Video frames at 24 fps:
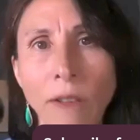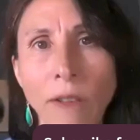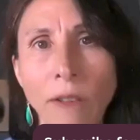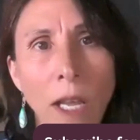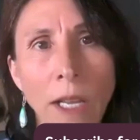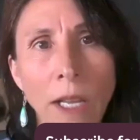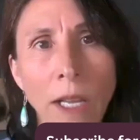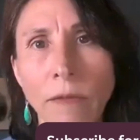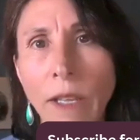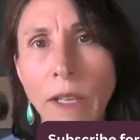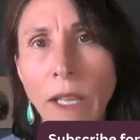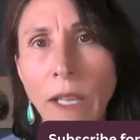a
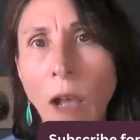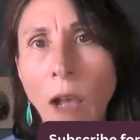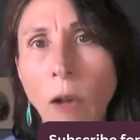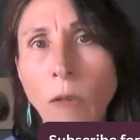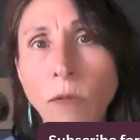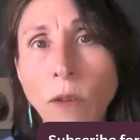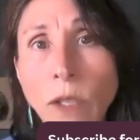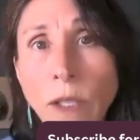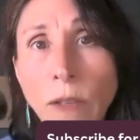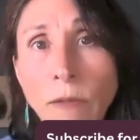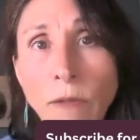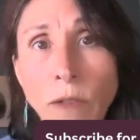lot of
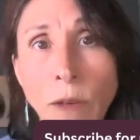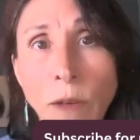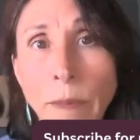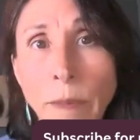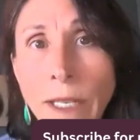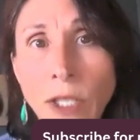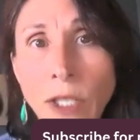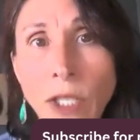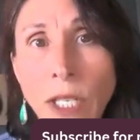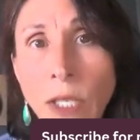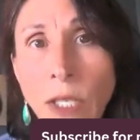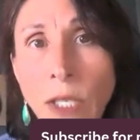helpful
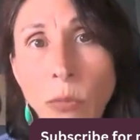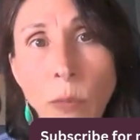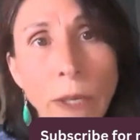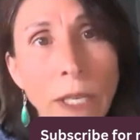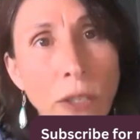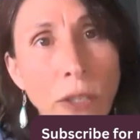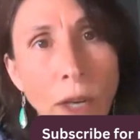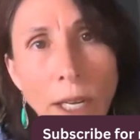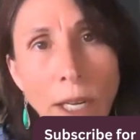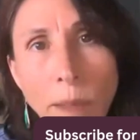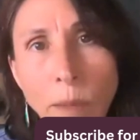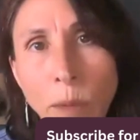information. We
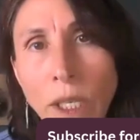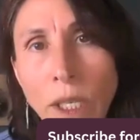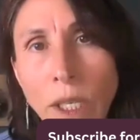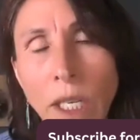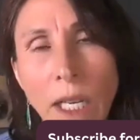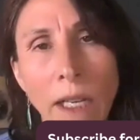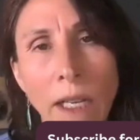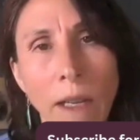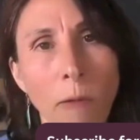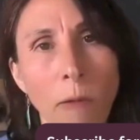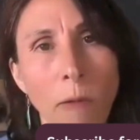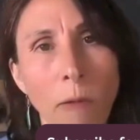try to
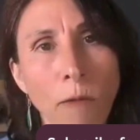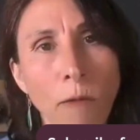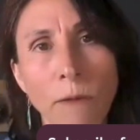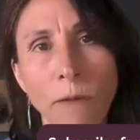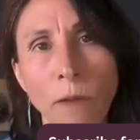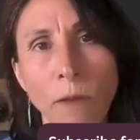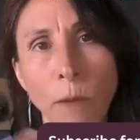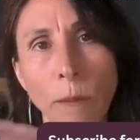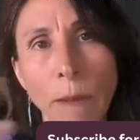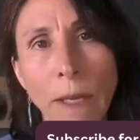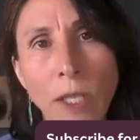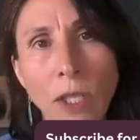put helpful
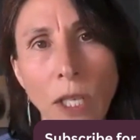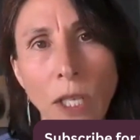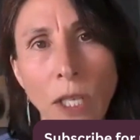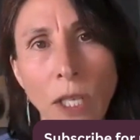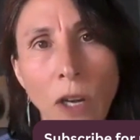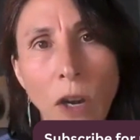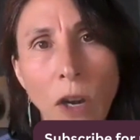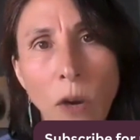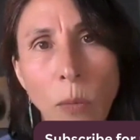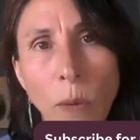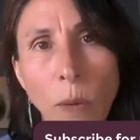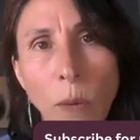information
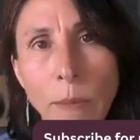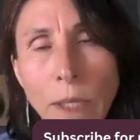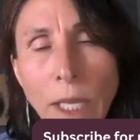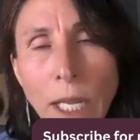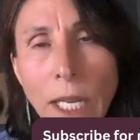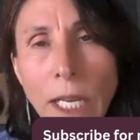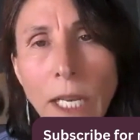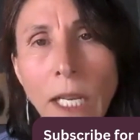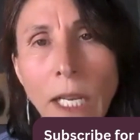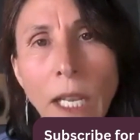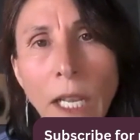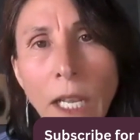on our
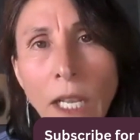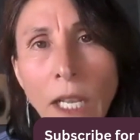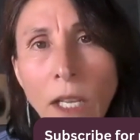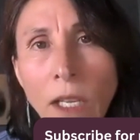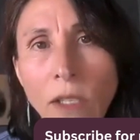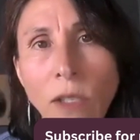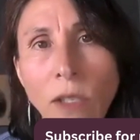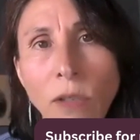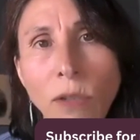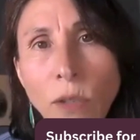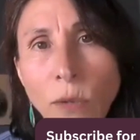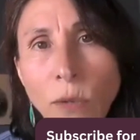website.
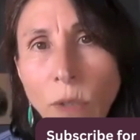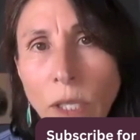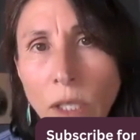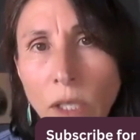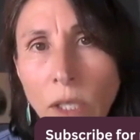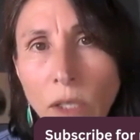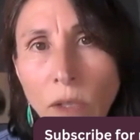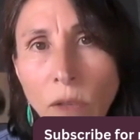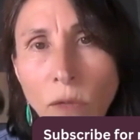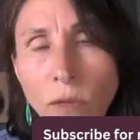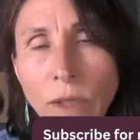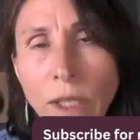So doing a
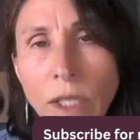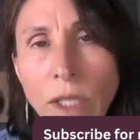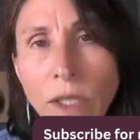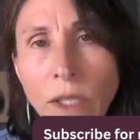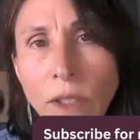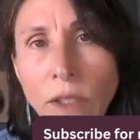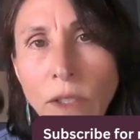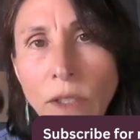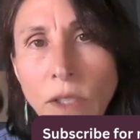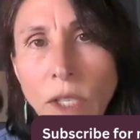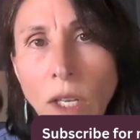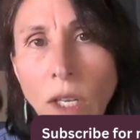little
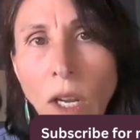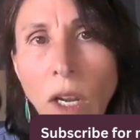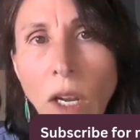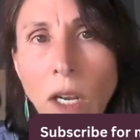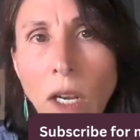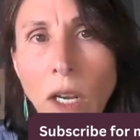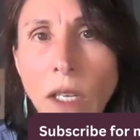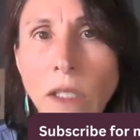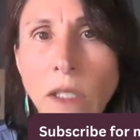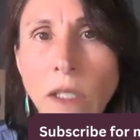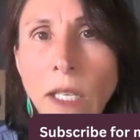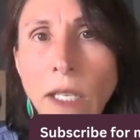research
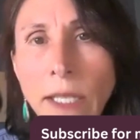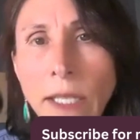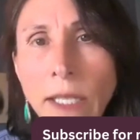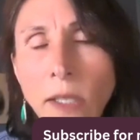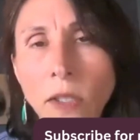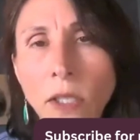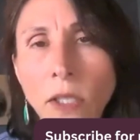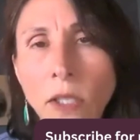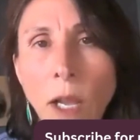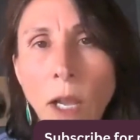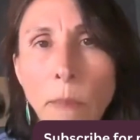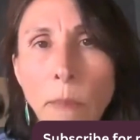on the
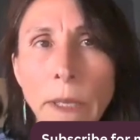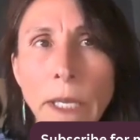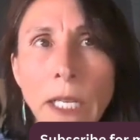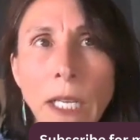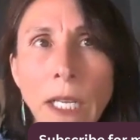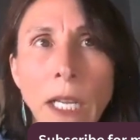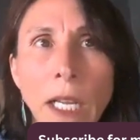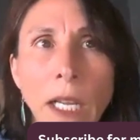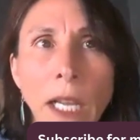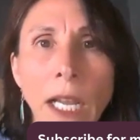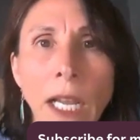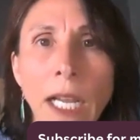legal
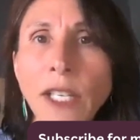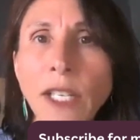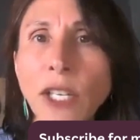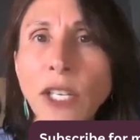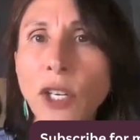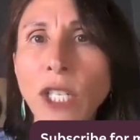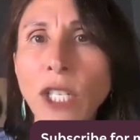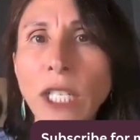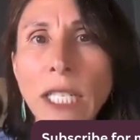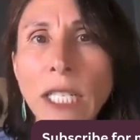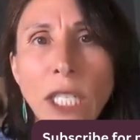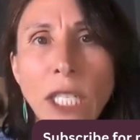topic,
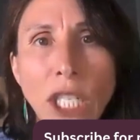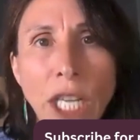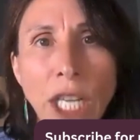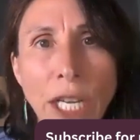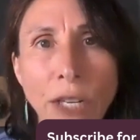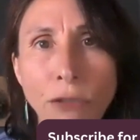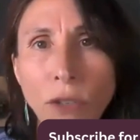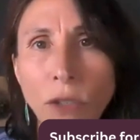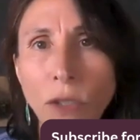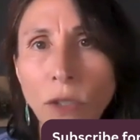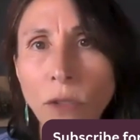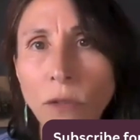attorneys
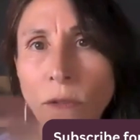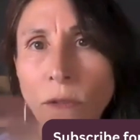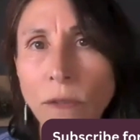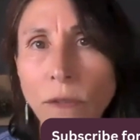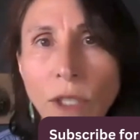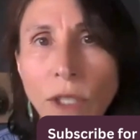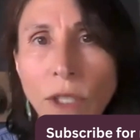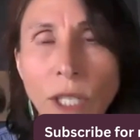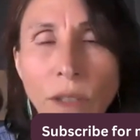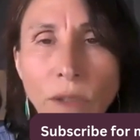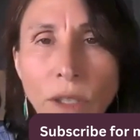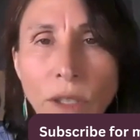general
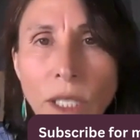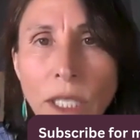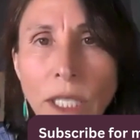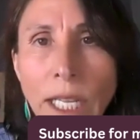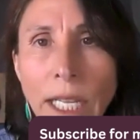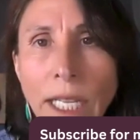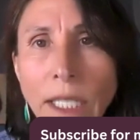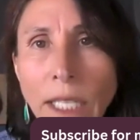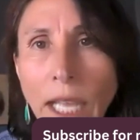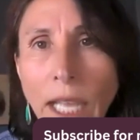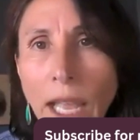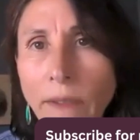for different
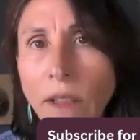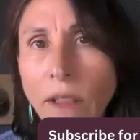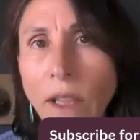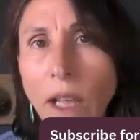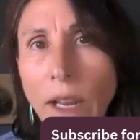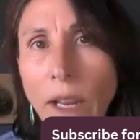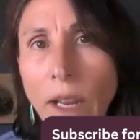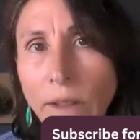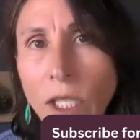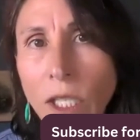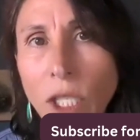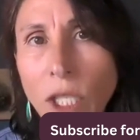states have a
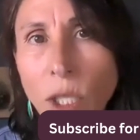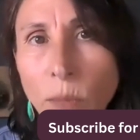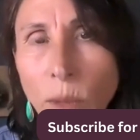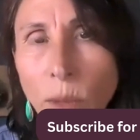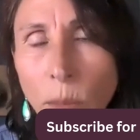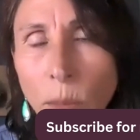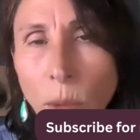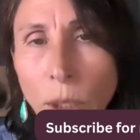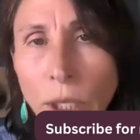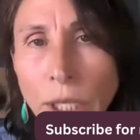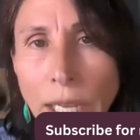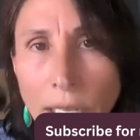lot of
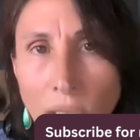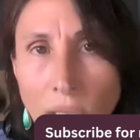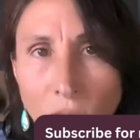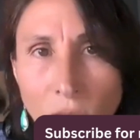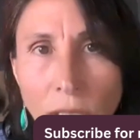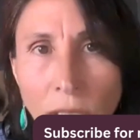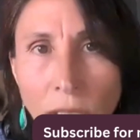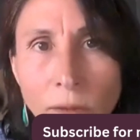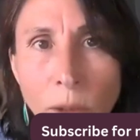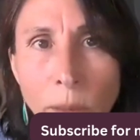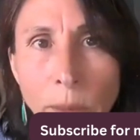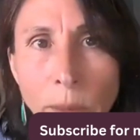consumer
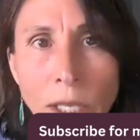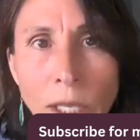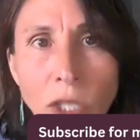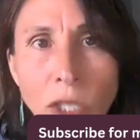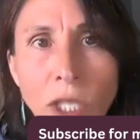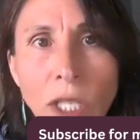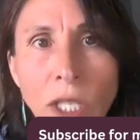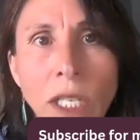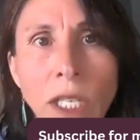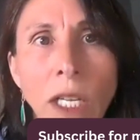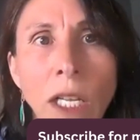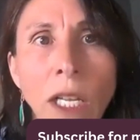protection
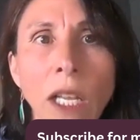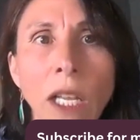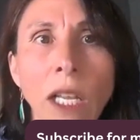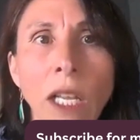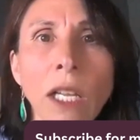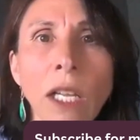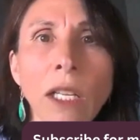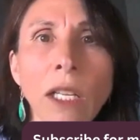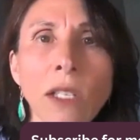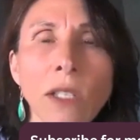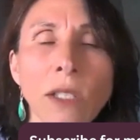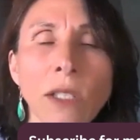information.
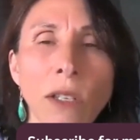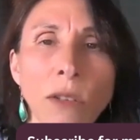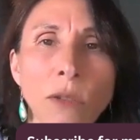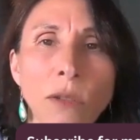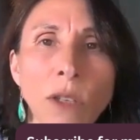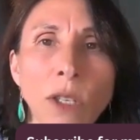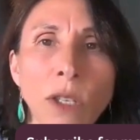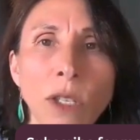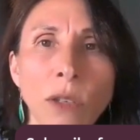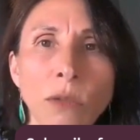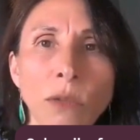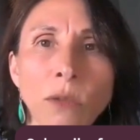So,
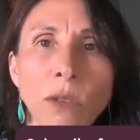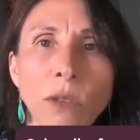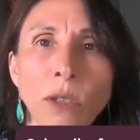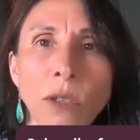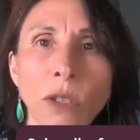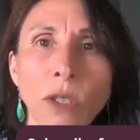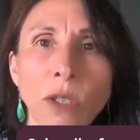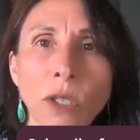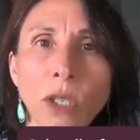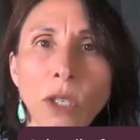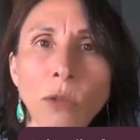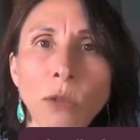
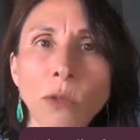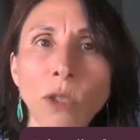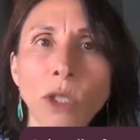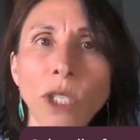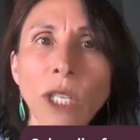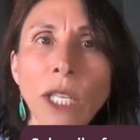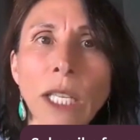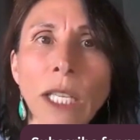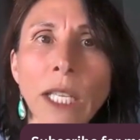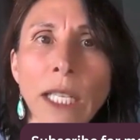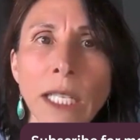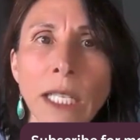
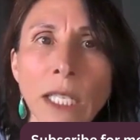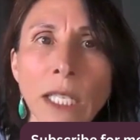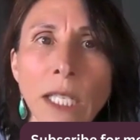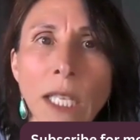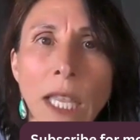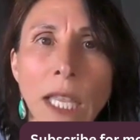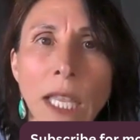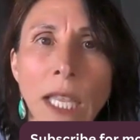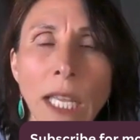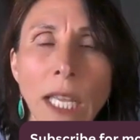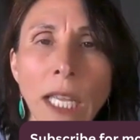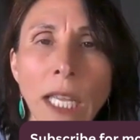looking into
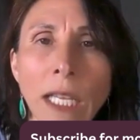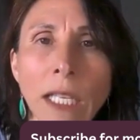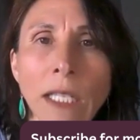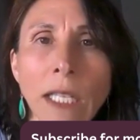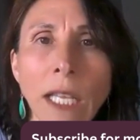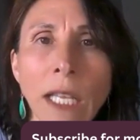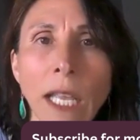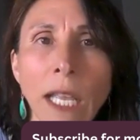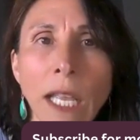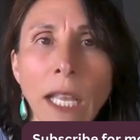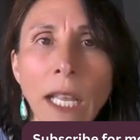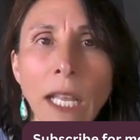things,
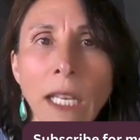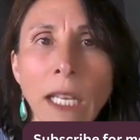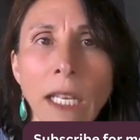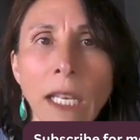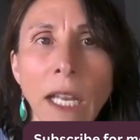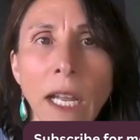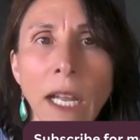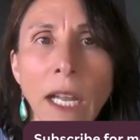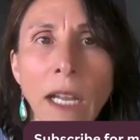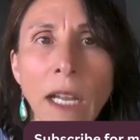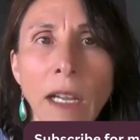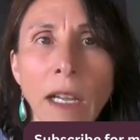
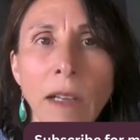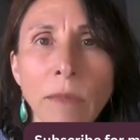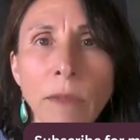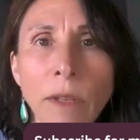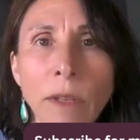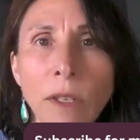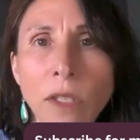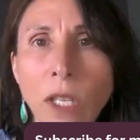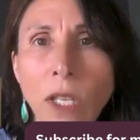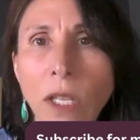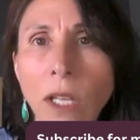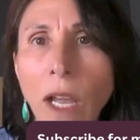and
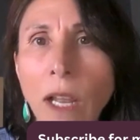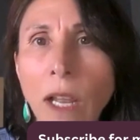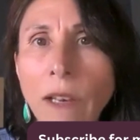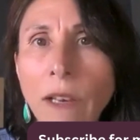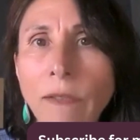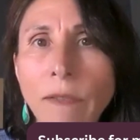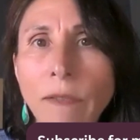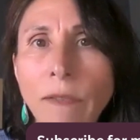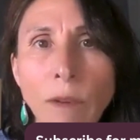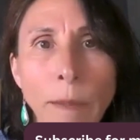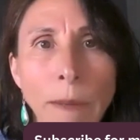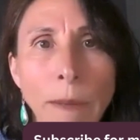there's a lot
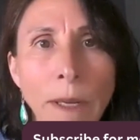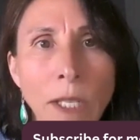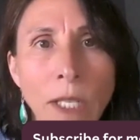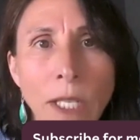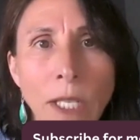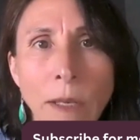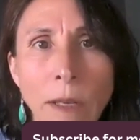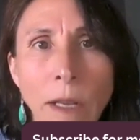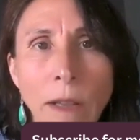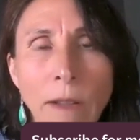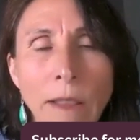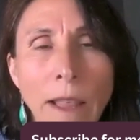of
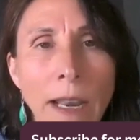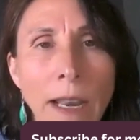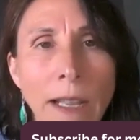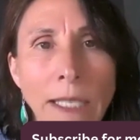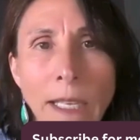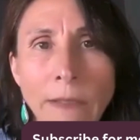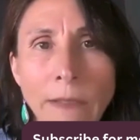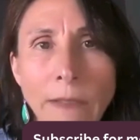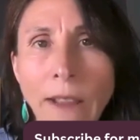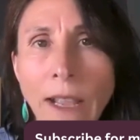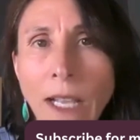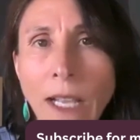information that
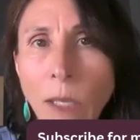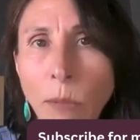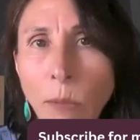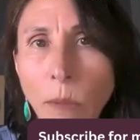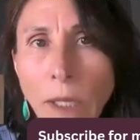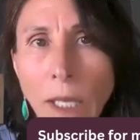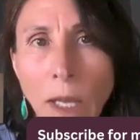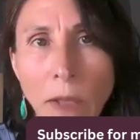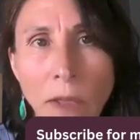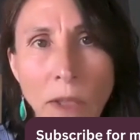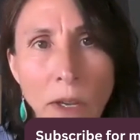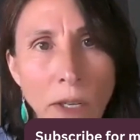it's
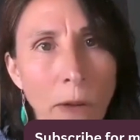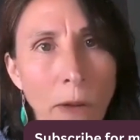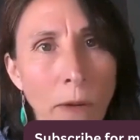available out there